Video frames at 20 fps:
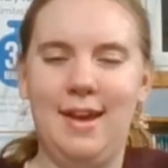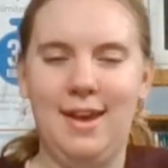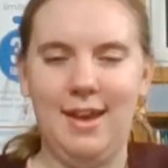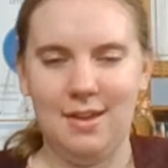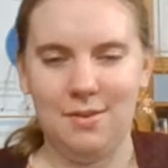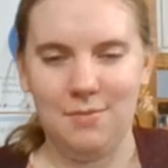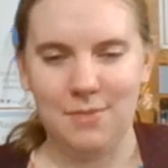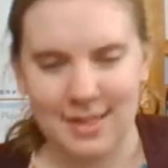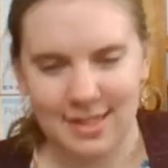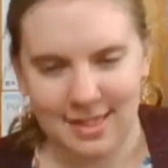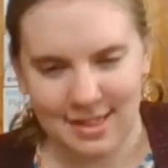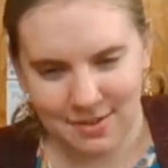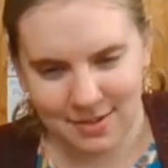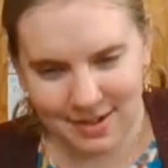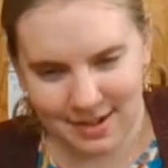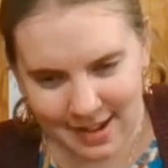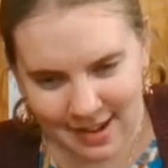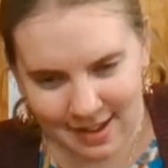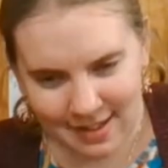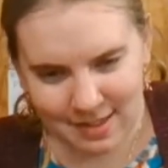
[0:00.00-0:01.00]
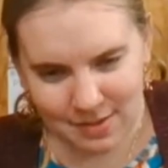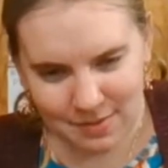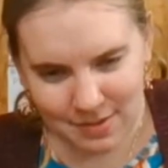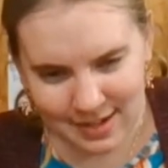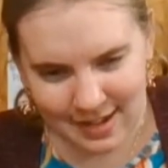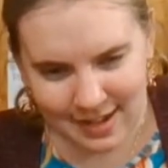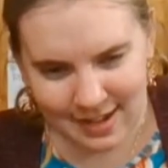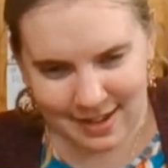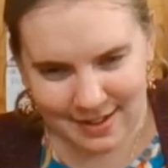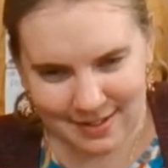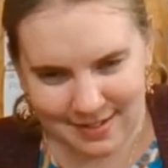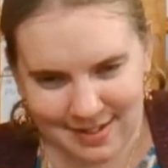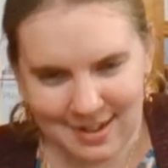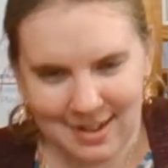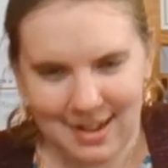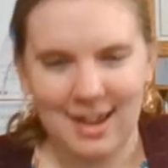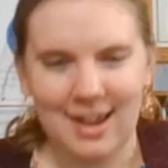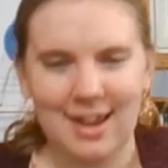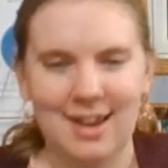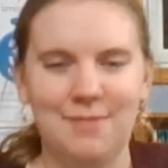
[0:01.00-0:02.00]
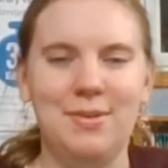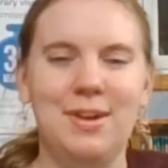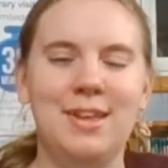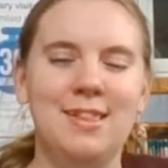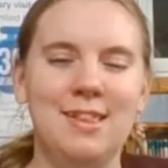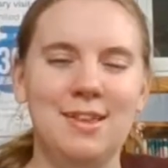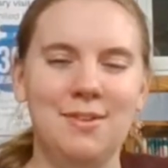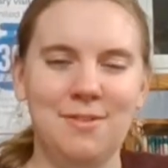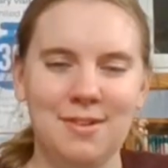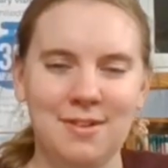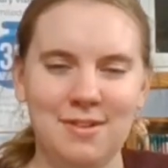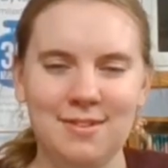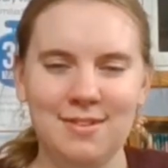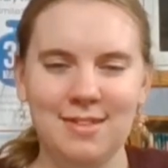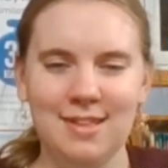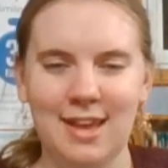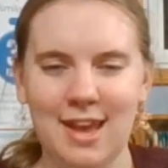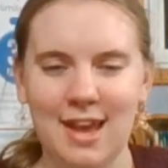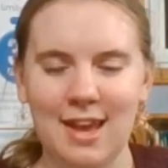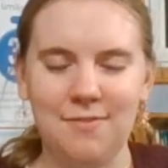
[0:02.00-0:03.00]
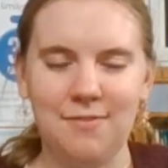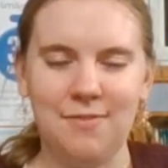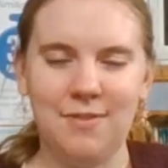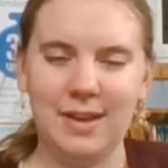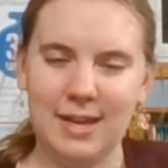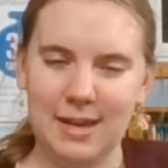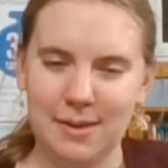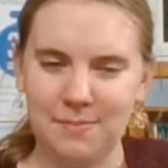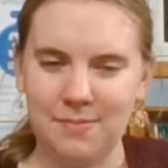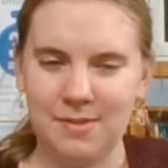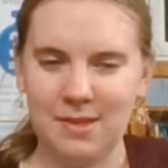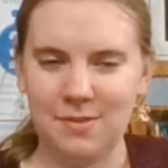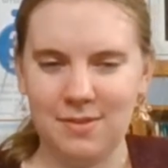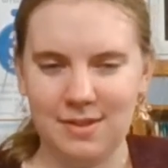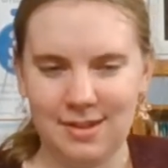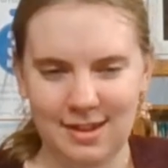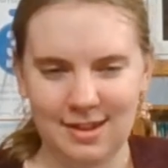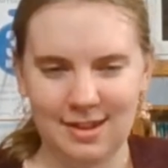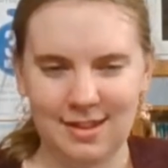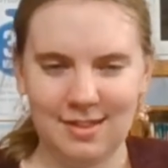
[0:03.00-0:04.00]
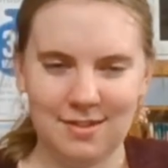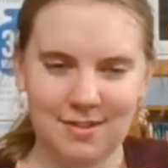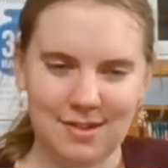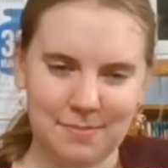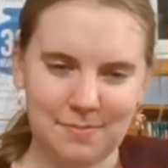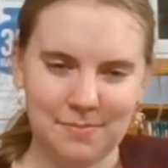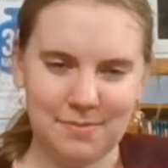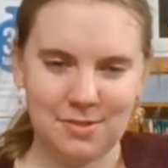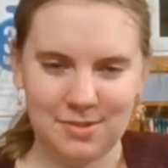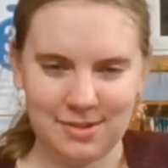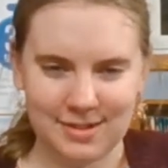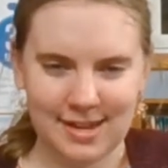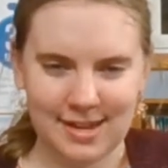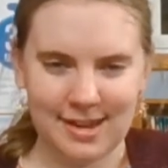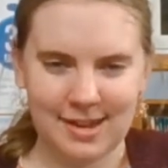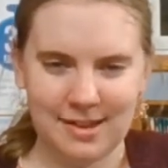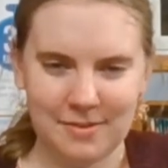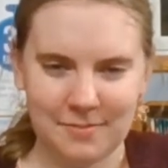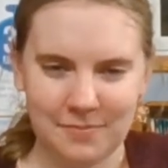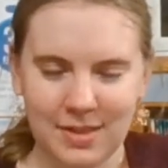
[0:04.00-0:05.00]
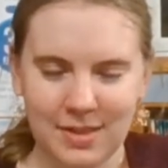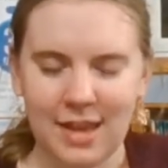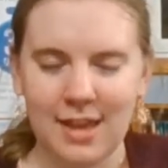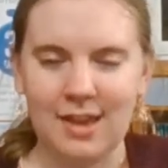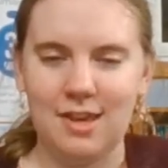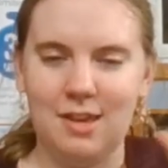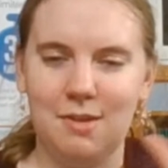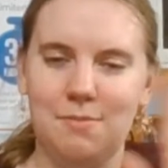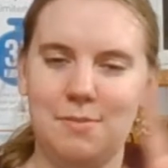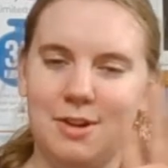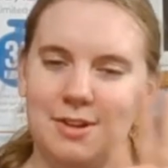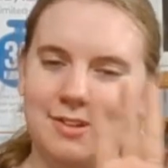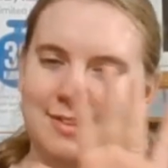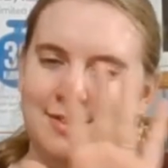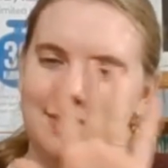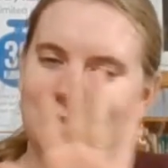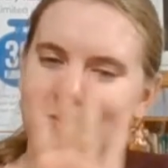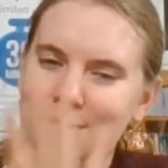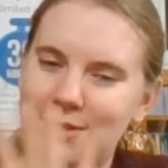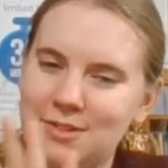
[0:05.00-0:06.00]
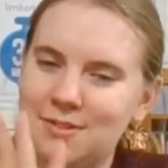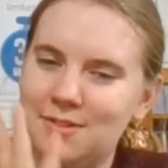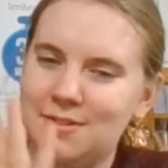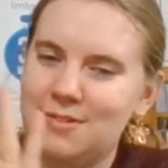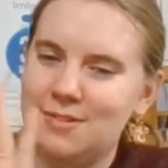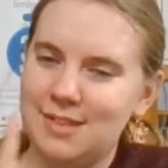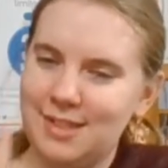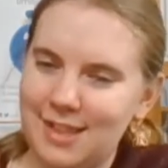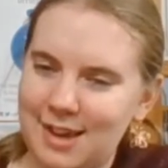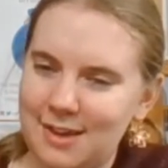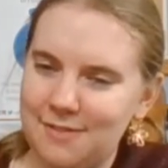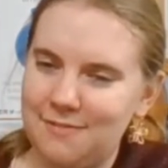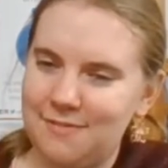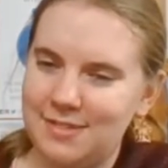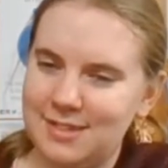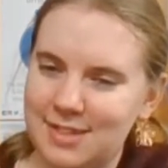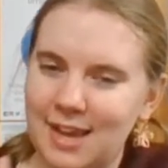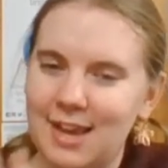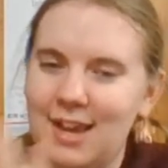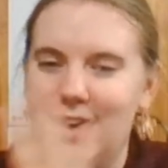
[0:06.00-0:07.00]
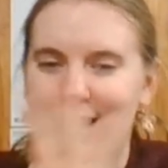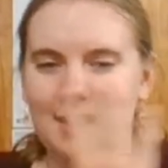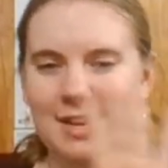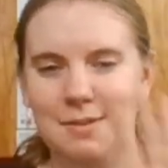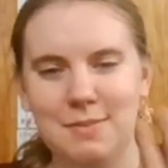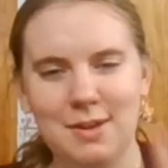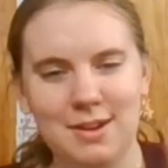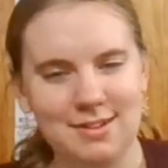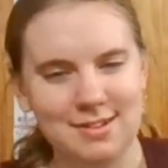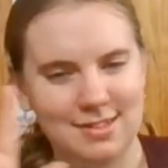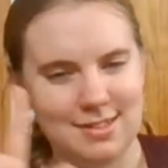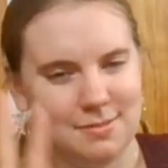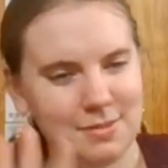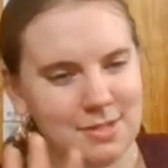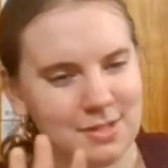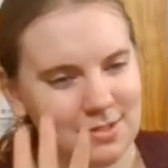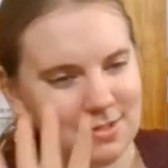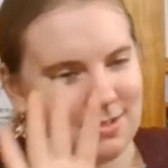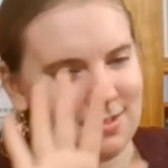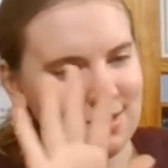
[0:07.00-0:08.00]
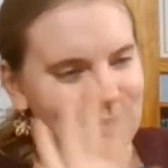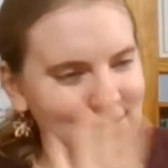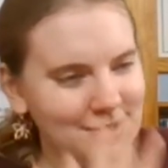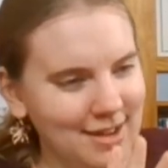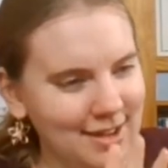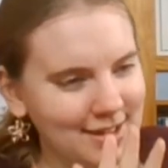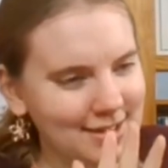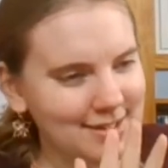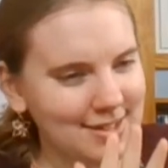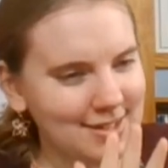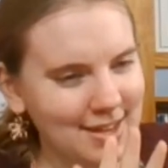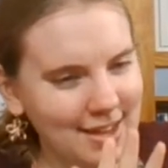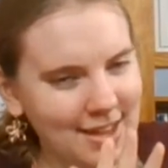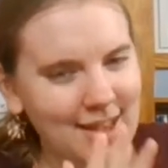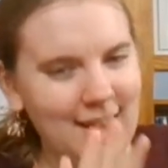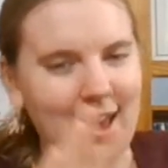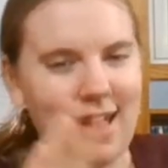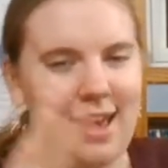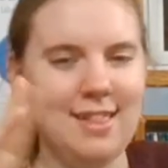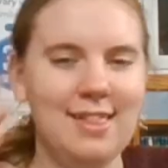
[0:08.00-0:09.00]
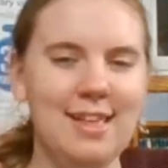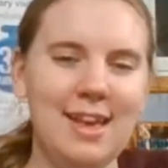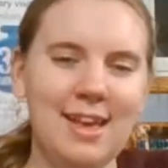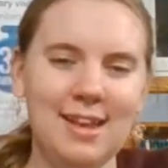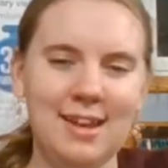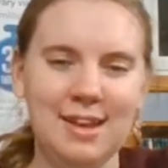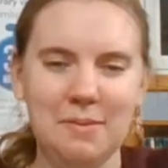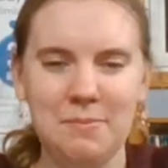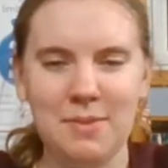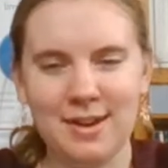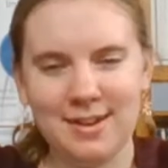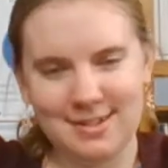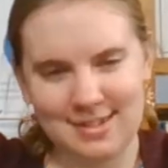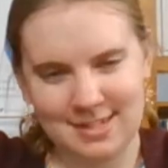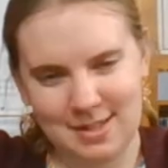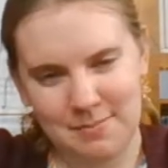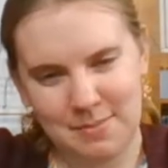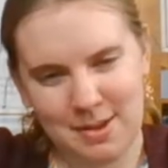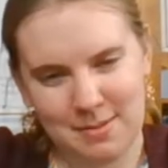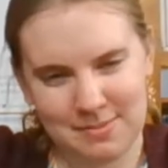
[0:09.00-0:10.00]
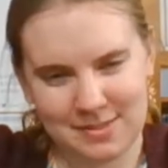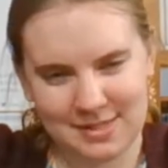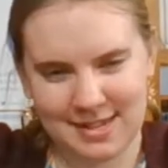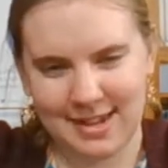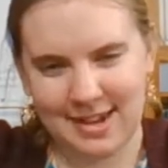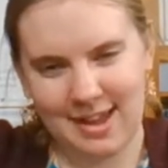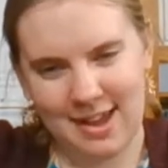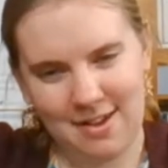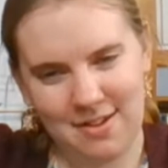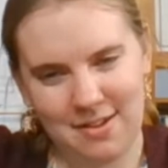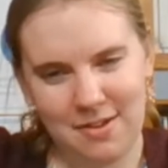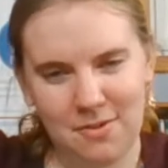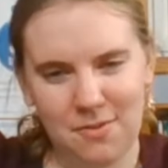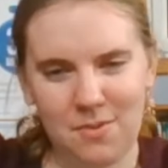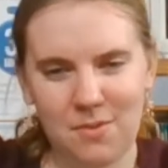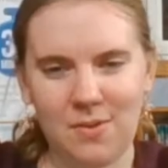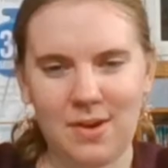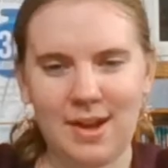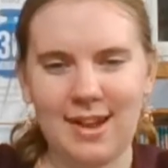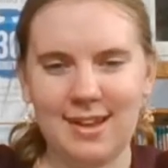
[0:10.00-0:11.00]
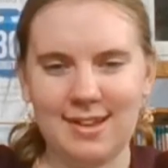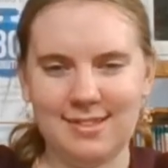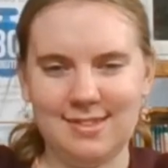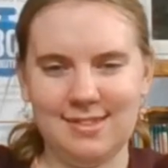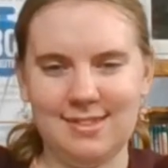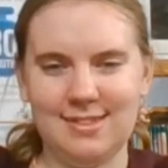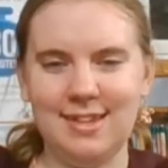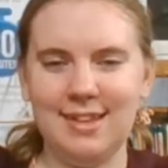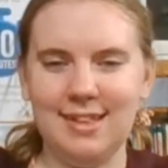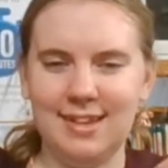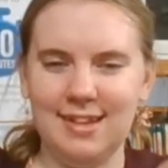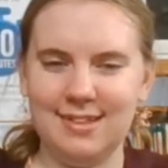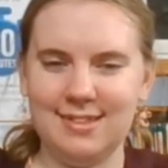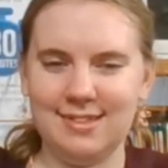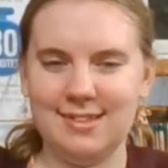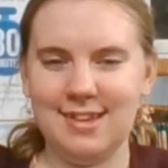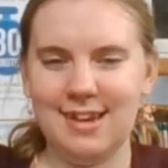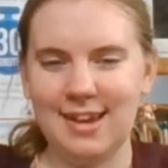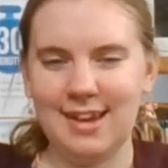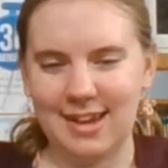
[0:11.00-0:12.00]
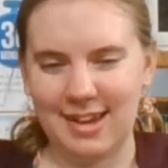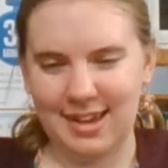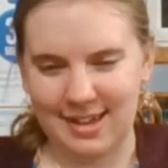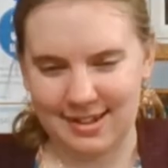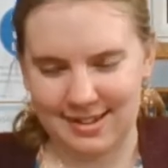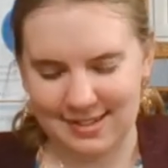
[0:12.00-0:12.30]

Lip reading: And when they were down, they were down. And when they were only halfway up, they were neither up nor down. He marched them to the left. He marched them to the right. And then he marched them upside down. Oh, what a silly sight!